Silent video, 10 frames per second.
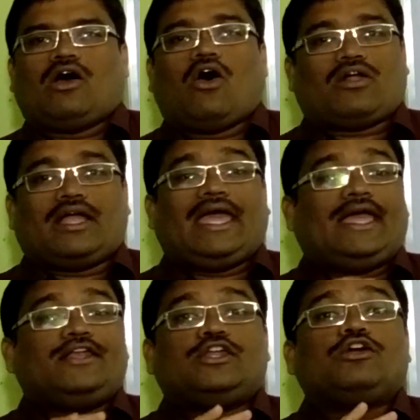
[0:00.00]
or
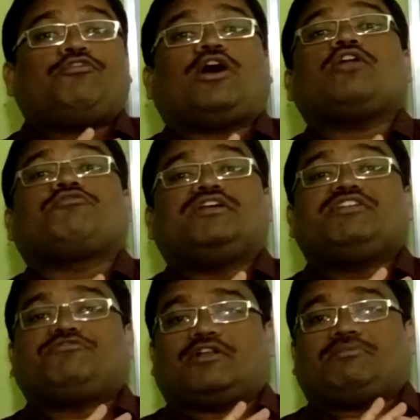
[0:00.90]
even
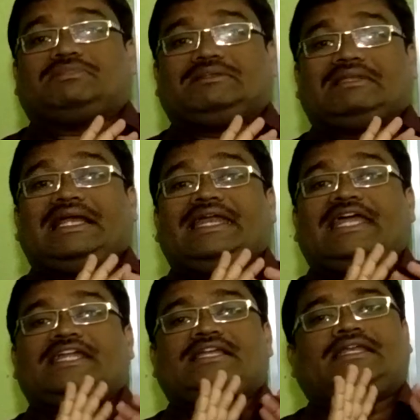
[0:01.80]
for
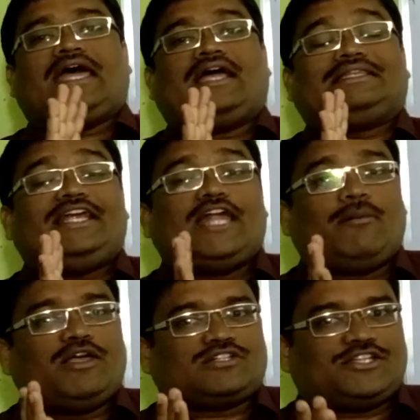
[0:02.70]

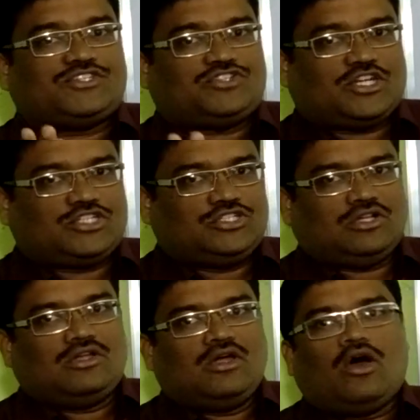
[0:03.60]
three-dimensional
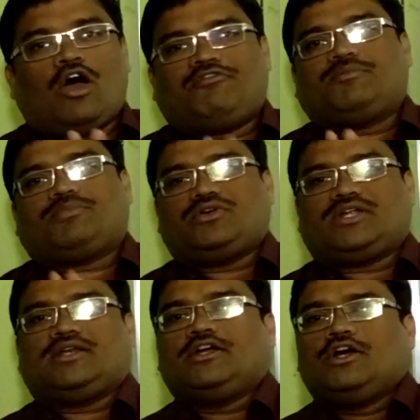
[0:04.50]
structure of a
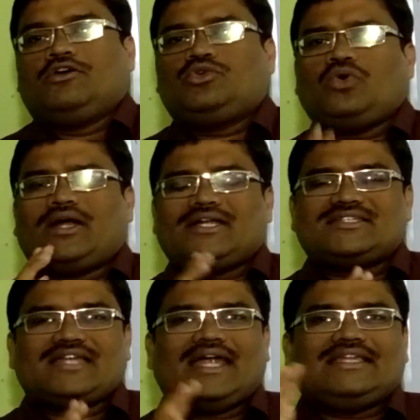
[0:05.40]
protein. To
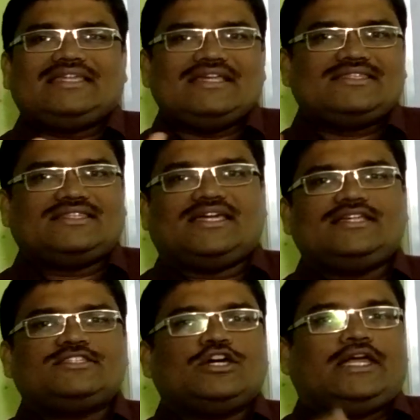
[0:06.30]
understand these
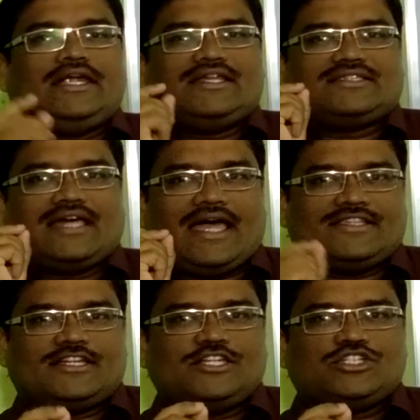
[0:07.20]
things, it is
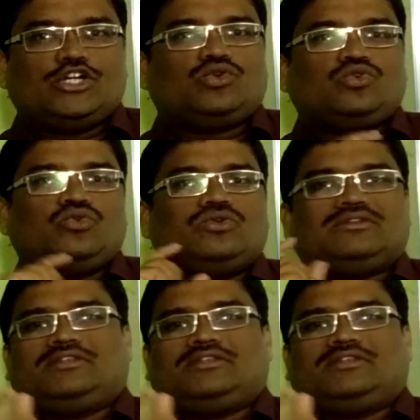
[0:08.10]
essential to do